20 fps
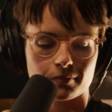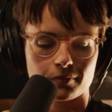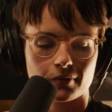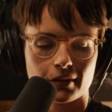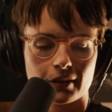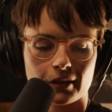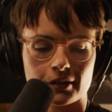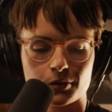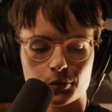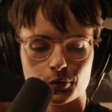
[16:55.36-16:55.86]

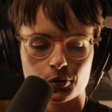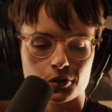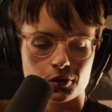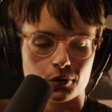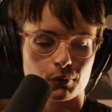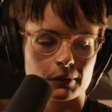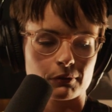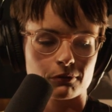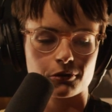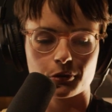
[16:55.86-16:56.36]
It's also
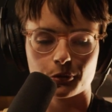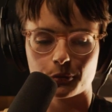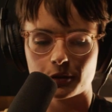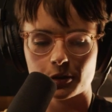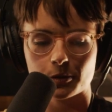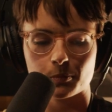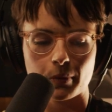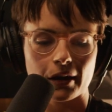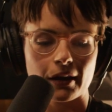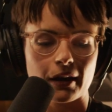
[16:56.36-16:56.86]

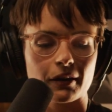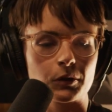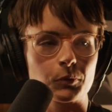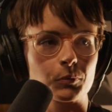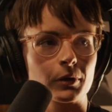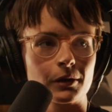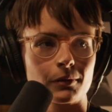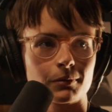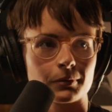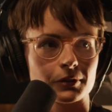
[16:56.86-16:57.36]
influenced by other
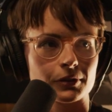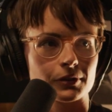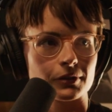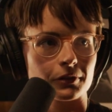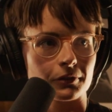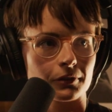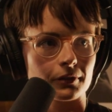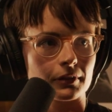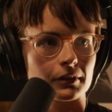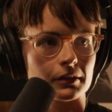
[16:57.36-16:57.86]
people's
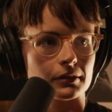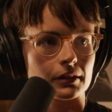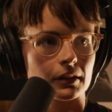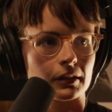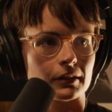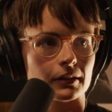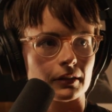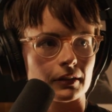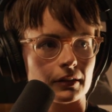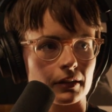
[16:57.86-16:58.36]
stories
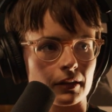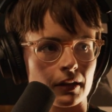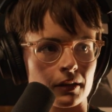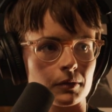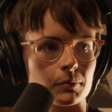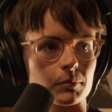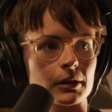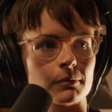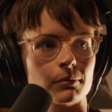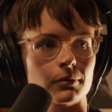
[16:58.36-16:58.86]
and other
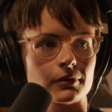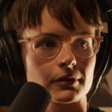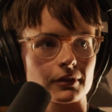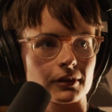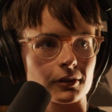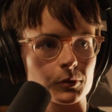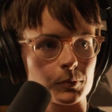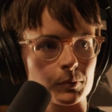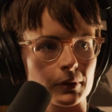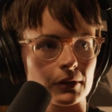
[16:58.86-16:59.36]
people's
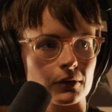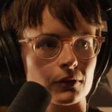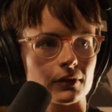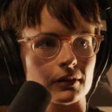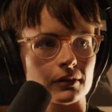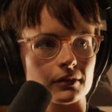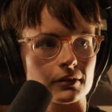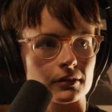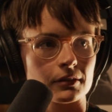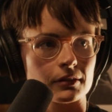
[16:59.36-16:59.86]

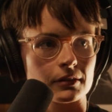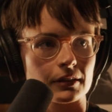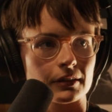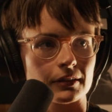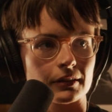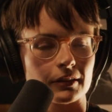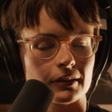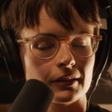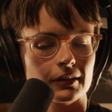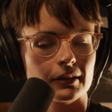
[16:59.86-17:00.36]
experiences
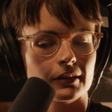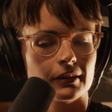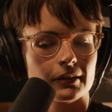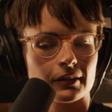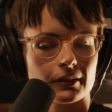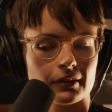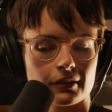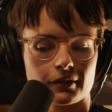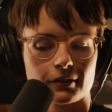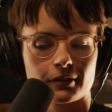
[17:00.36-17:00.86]
and
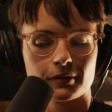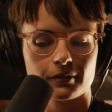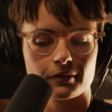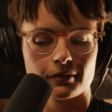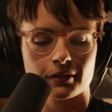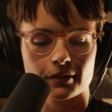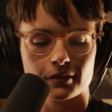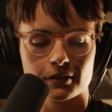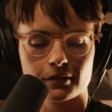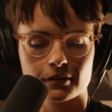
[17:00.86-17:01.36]
the
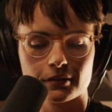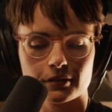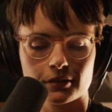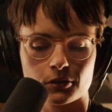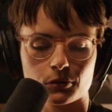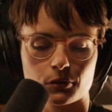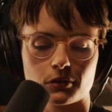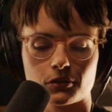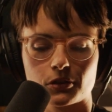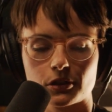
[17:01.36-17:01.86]

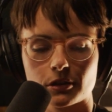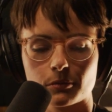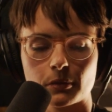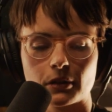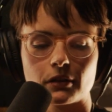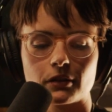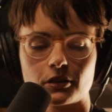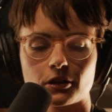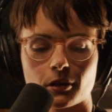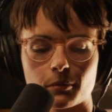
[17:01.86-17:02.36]
sort of
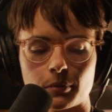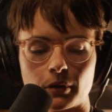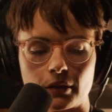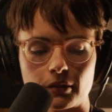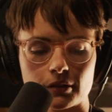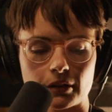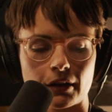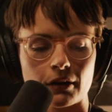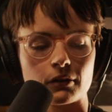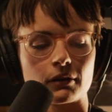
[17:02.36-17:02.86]
similar
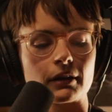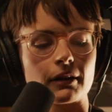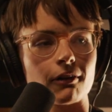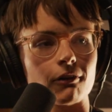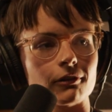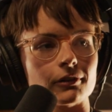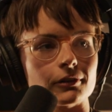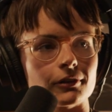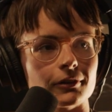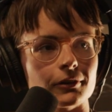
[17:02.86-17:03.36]
topics out there
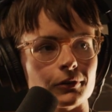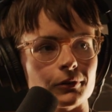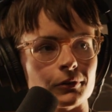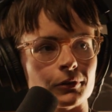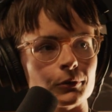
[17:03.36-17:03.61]
in the